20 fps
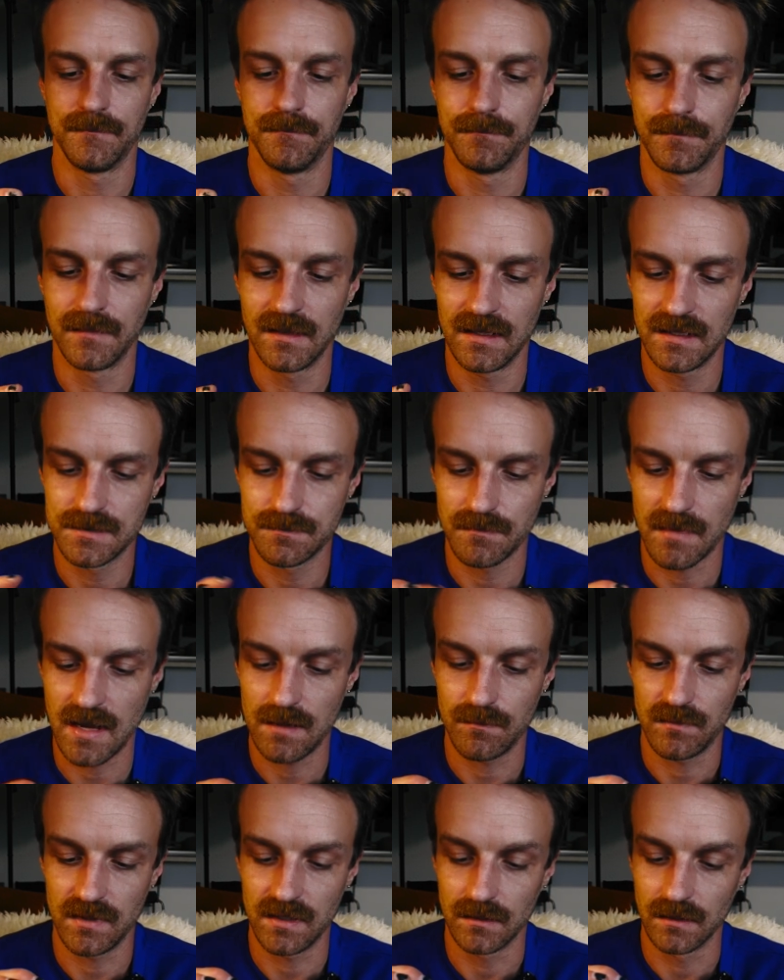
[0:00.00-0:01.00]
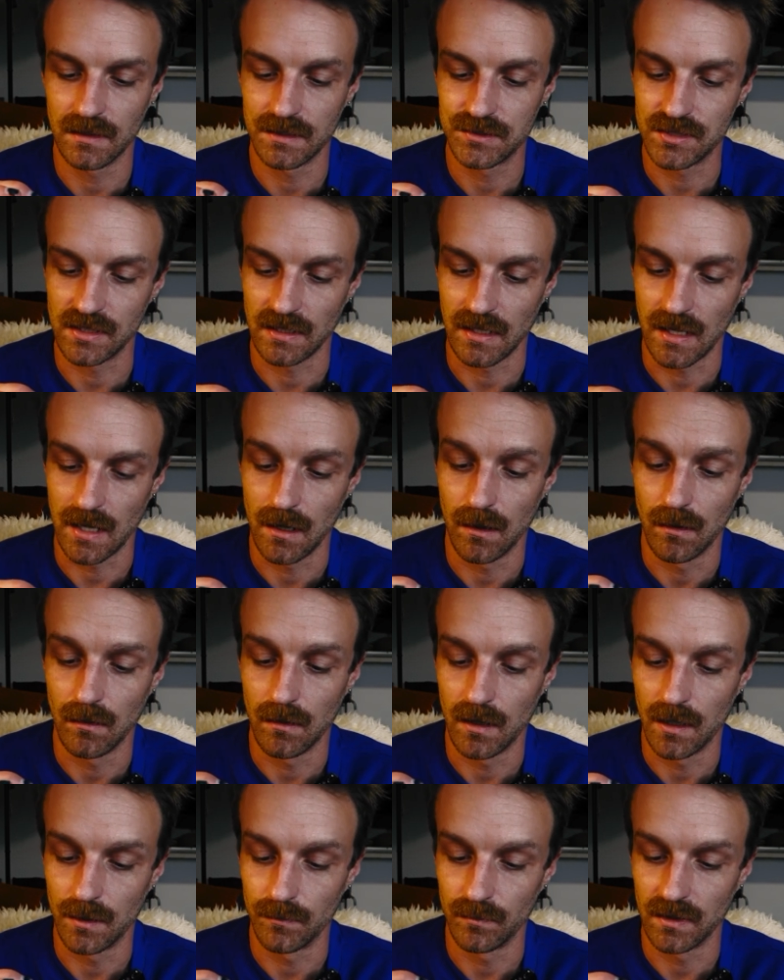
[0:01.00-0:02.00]
these might be glitching out
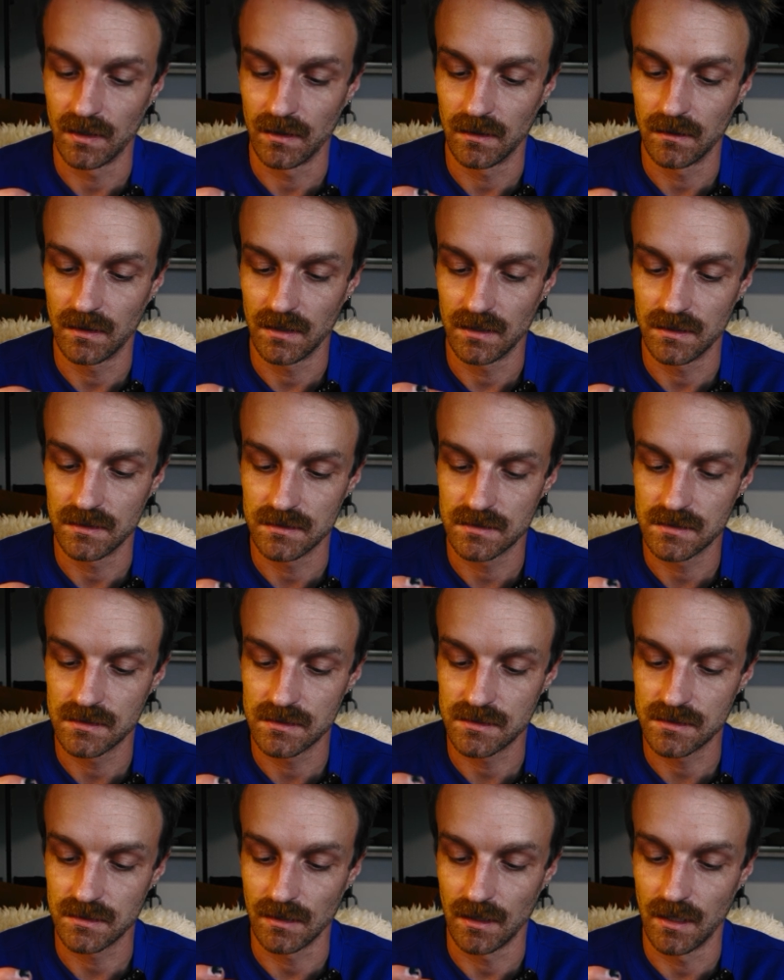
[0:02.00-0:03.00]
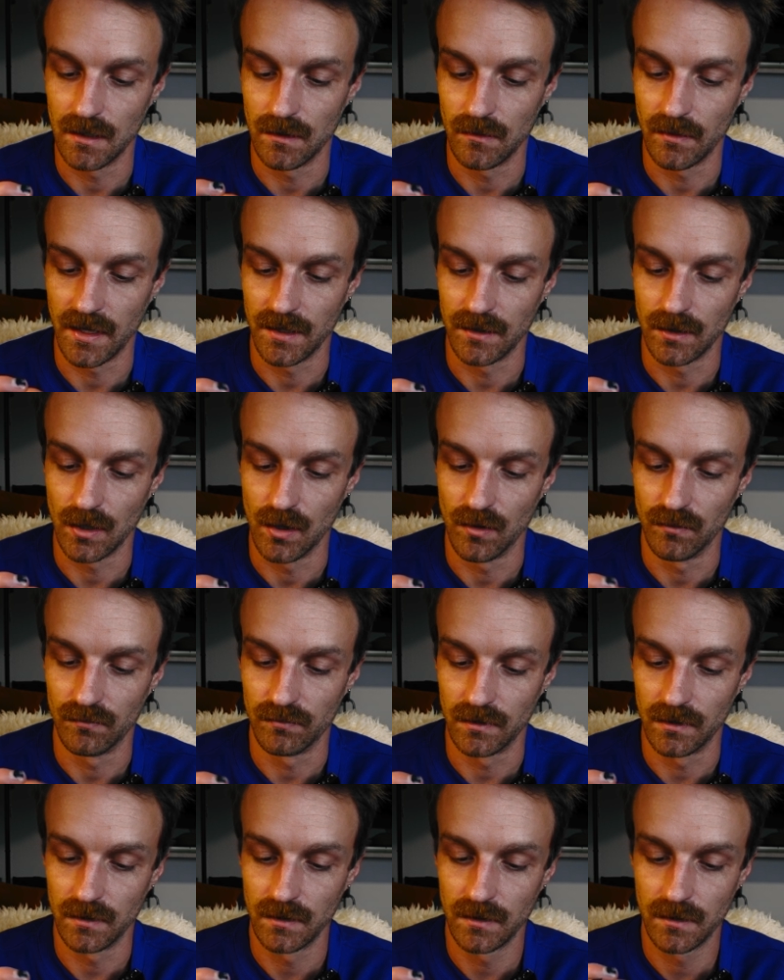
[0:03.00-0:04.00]
on me, these slow and
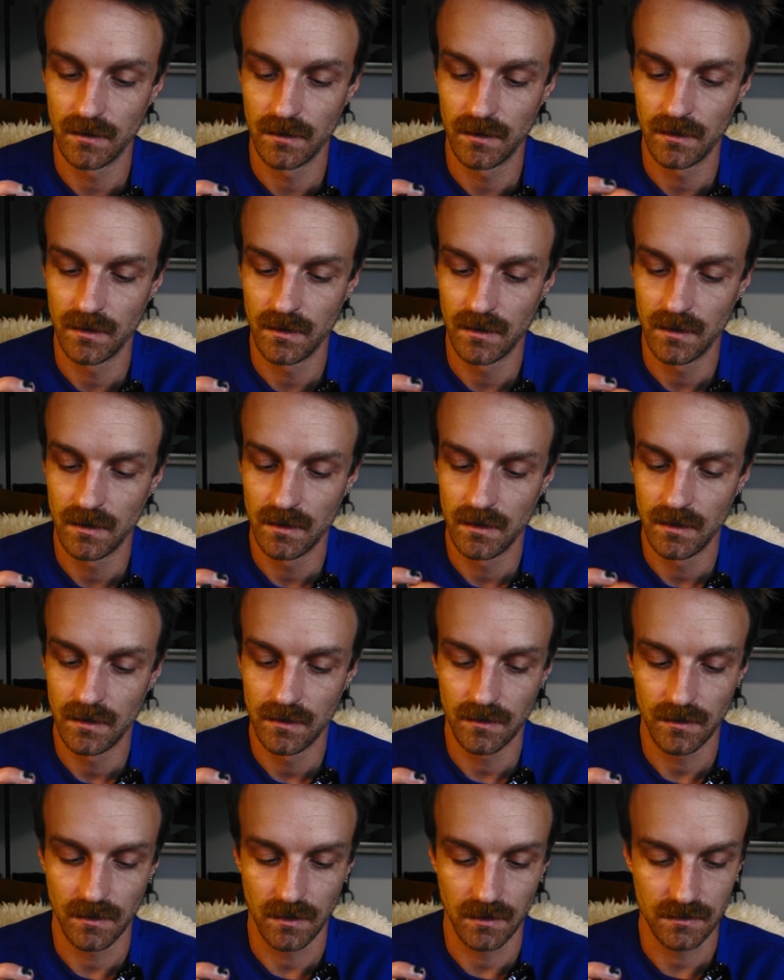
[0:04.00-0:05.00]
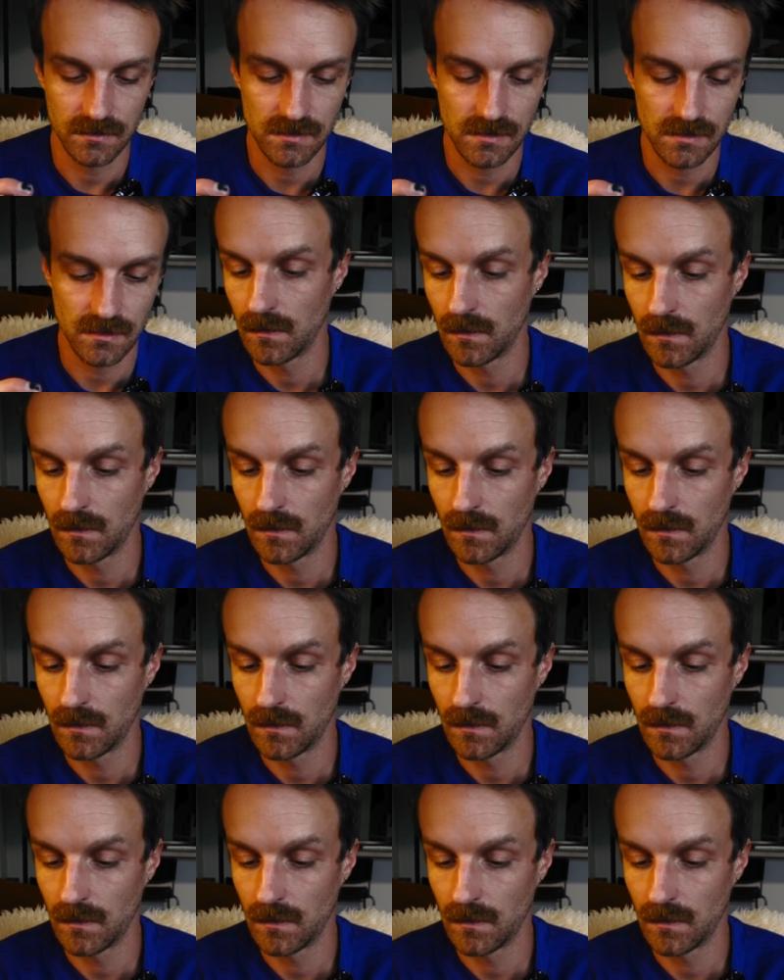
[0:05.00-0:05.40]
over things.